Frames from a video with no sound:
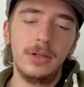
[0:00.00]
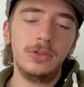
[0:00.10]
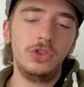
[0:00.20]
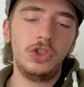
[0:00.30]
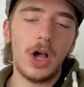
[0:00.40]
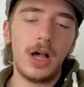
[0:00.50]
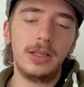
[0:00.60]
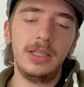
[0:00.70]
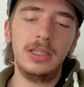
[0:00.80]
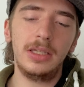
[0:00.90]

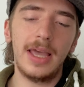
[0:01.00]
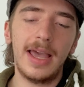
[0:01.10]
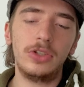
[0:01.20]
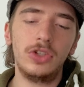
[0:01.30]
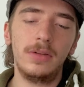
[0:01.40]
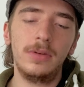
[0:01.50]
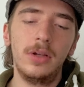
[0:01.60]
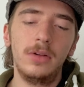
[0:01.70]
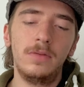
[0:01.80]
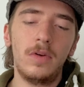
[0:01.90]
Jolly, adjective,
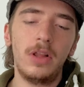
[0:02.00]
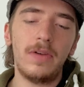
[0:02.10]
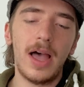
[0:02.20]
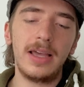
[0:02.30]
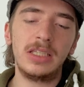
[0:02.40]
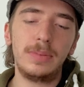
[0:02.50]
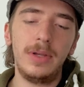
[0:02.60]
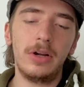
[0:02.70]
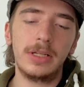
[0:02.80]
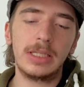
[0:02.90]
full of high
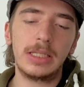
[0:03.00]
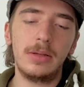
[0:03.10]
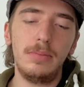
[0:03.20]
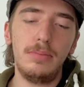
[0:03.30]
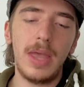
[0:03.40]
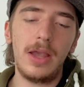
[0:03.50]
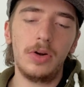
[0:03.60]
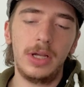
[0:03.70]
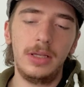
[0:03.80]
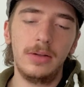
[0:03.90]
spirits,
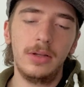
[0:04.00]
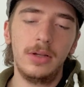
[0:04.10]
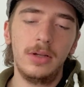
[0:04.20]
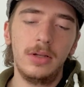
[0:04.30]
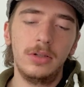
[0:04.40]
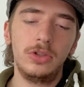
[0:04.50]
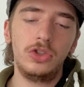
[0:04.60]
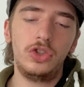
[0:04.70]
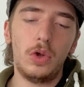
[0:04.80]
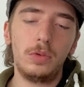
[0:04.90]
merry.
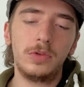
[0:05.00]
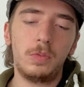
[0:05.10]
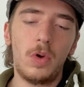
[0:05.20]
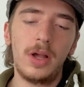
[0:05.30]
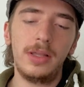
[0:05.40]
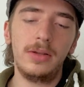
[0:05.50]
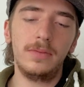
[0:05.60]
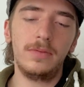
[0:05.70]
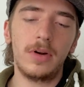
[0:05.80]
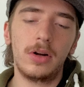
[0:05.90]
Jolt, one,
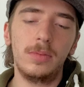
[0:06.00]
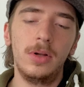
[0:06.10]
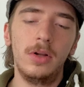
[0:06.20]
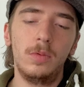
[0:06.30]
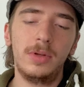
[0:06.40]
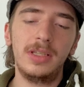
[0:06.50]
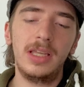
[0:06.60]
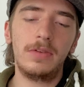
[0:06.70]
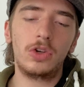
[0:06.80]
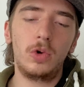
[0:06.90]
verb, one to
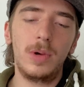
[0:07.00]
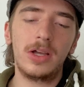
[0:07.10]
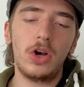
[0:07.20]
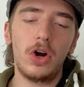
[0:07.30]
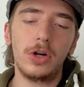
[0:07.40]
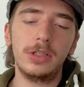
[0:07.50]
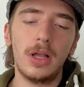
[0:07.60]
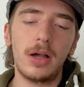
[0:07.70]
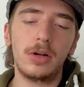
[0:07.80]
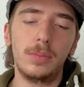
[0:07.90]
give a quick hard
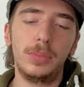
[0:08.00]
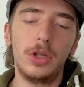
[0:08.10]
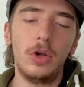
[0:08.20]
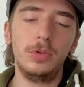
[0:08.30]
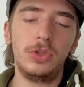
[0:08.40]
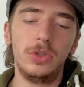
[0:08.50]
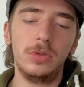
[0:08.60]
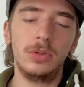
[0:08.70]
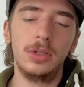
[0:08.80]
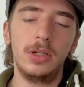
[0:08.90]
knock or blow
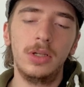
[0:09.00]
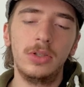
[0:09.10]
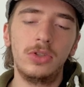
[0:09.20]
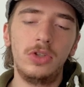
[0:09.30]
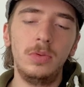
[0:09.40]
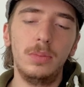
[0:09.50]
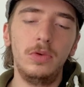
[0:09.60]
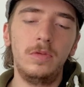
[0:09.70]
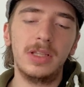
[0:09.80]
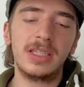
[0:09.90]
to. Two, to
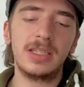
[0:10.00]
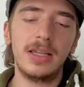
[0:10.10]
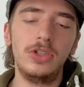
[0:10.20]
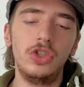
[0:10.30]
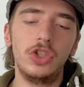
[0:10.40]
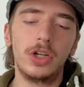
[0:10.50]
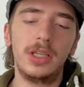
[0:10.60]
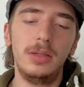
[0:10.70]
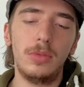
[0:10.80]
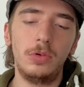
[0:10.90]
move with a sudden
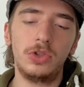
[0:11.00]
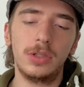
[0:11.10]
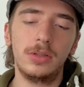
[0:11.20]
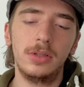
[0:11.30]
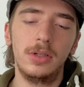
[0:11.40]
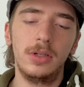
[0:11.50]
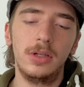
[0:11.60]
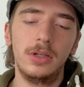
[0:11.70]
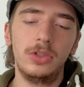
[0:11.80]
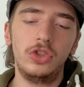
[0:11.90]
jerky motion.
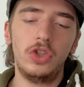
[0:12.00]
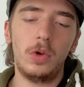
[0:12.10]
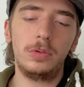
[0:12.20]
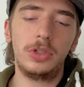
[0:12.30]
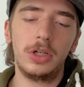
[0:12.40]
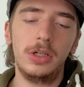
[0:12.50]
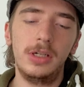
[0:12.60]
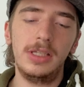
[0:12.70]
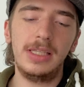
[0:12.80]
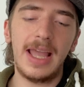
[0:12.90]
Jolter,
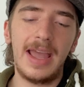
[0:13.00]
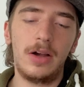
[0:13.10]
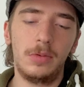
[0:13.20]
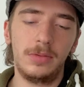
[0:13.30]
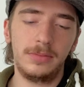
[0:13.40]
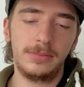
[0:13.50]
noun.